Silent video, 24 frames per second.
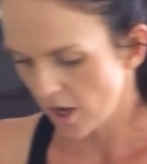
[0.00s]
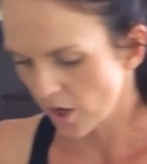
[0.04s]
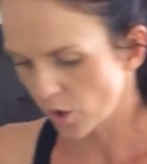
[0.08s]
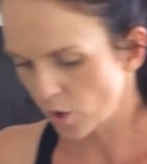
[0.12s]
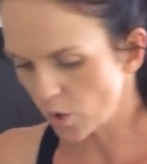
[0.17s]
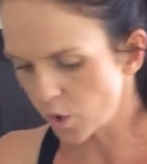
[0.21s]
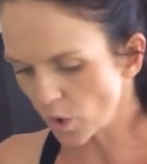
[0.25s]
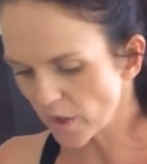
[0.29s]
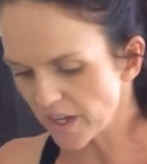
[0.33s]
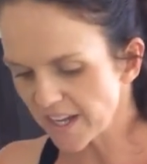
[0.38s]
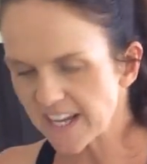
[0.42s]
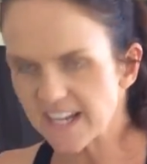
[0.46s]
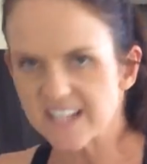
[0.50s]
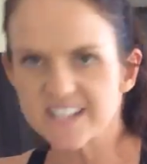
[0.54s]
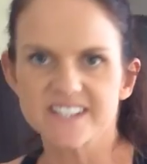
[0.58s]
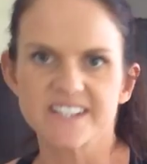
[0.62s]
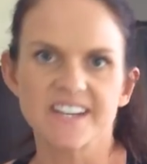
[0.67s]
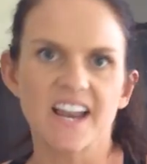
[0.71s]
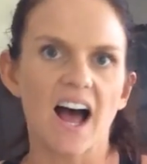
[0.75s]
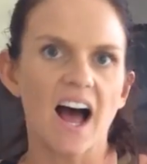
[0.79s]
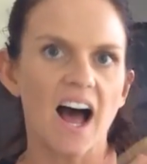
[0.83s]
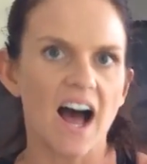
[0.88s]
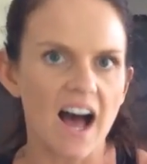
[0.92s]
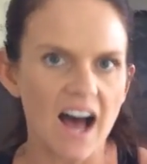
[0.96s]
Cooking is
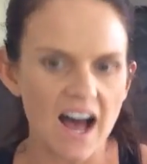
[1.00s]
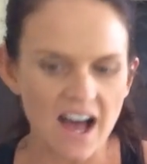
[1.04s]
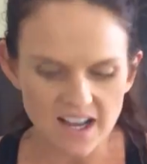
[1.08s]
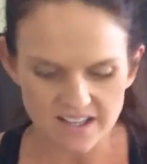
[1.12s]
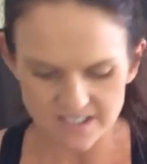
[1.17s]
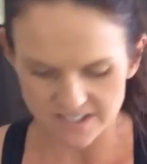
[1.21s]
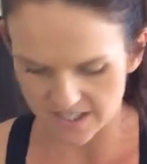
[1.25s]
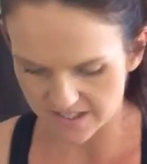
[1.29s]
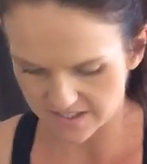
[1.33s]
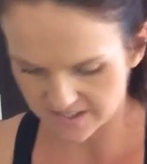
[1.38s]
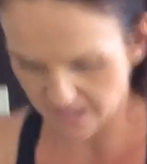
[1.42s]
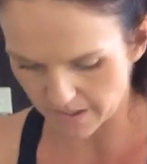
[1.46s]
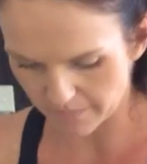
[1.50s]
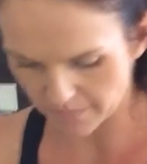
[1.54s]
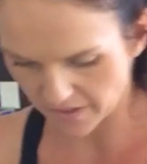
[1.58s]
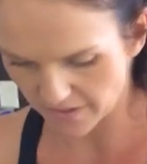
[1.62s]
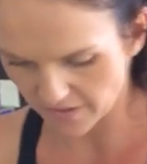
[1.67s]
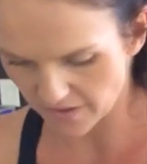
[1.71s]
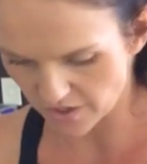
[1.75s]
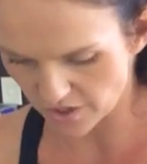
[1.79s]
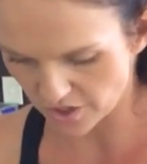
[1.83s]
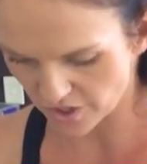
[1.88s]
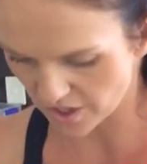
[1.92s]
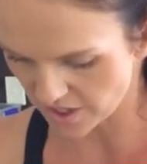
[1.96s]
an art and something
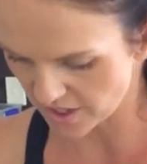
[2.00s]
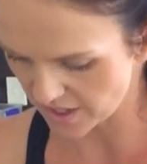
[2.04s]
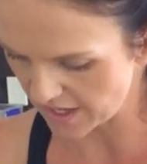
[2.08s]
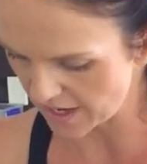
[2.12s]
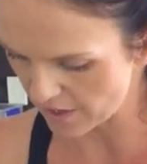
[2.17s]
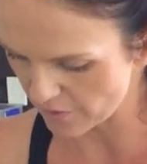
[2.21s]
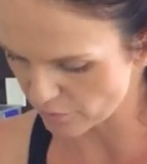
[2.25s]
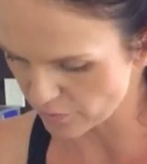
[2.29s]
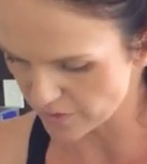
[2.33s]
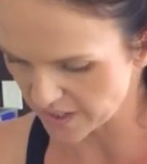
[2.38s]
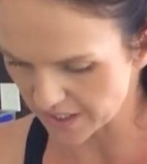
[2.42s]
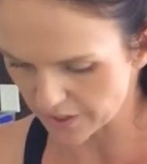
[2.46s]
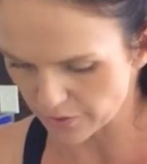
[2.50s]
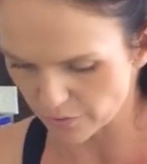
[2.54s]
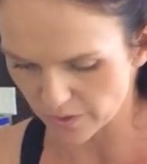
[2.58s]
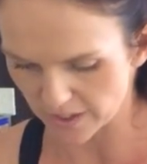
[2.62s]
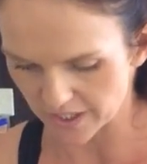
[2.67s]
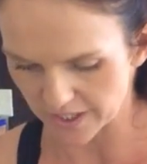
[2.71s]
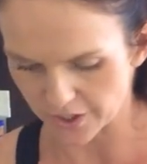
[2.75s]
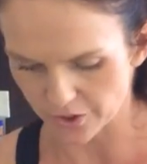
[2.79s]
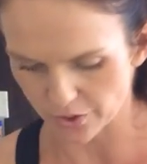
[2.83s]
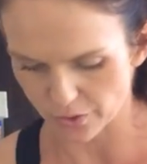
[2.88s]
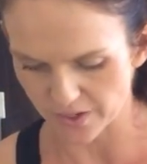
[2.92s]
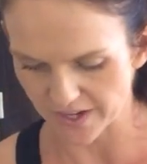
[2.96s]
that you can get really,
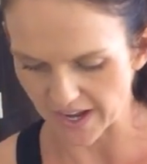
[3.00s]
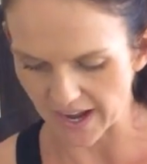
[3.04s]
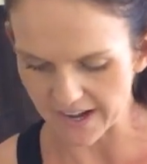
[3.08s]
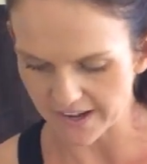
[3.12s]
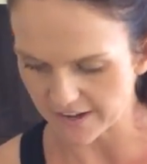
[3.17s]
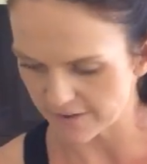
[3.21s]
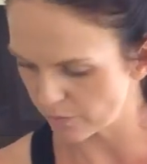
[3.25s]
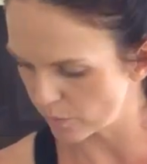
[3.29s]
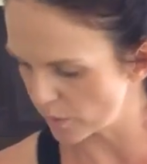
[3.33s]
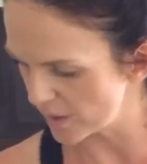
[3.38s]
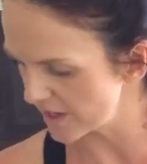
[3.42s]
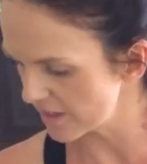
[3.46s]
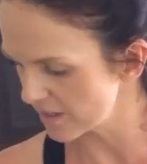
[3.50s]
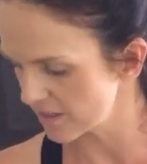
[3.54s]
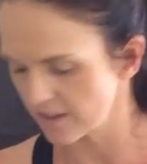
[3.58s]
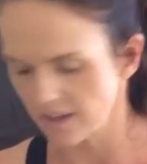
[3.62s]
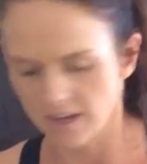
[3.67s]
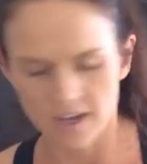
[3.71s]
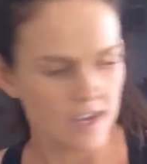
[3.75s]
really creative with.